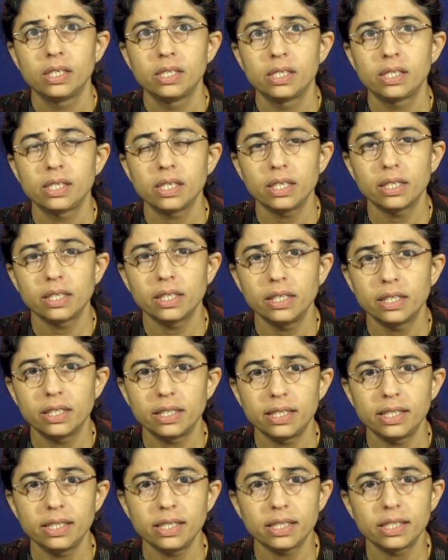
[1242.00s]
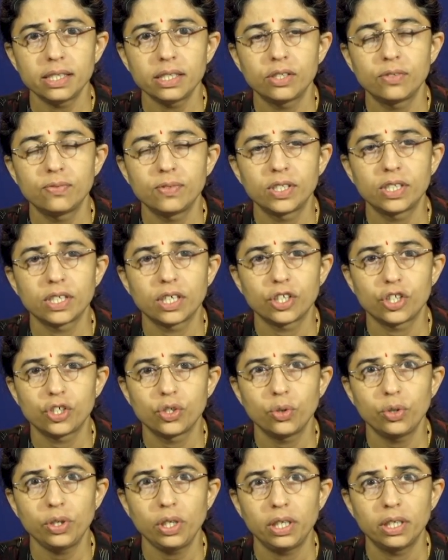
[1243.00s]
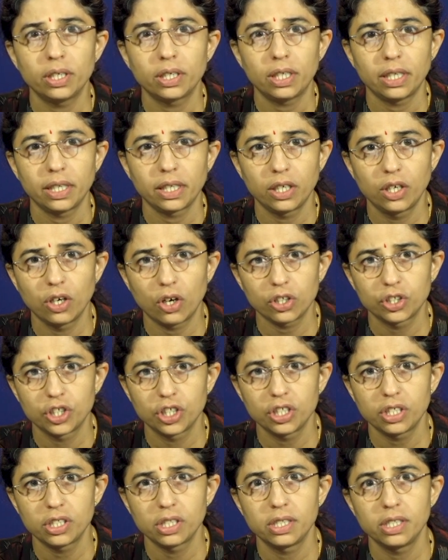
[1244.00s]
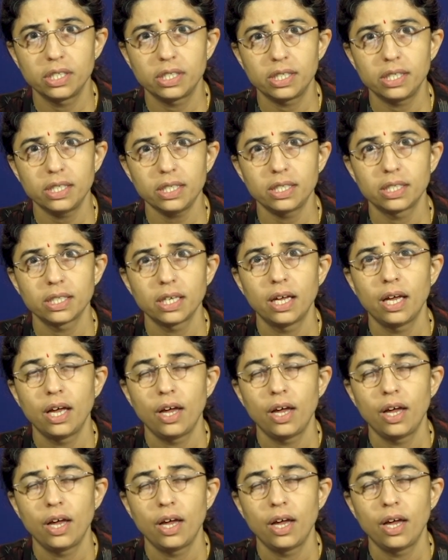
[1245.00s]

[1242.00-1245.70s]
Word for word: Certain diseases which are shown here like Gaucher's disease,